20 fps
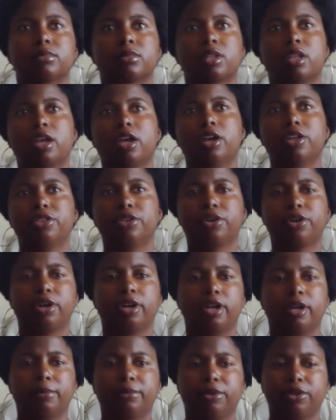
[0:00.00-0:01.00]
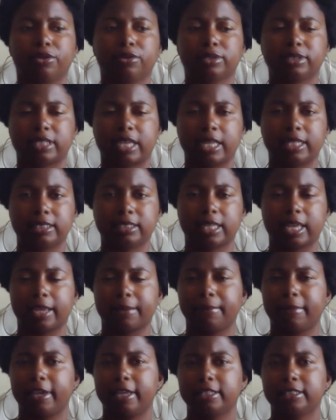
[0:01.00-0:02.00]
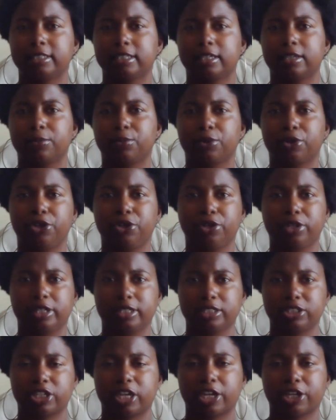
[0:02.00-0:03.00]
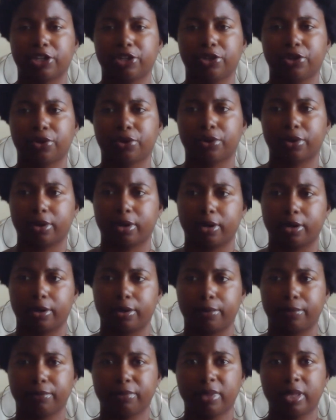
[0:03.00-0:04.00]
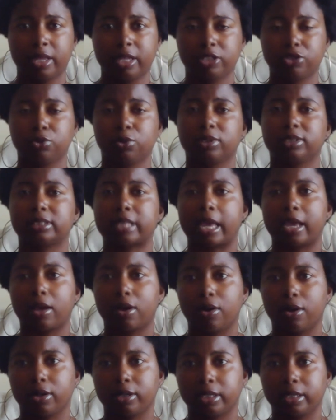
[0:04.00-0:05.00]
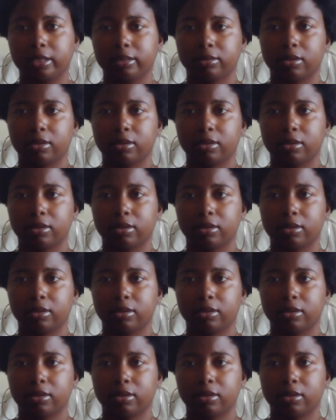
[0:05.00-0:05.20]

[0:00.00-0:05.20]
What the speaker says: other sites like Manta where you can check your do a site audit.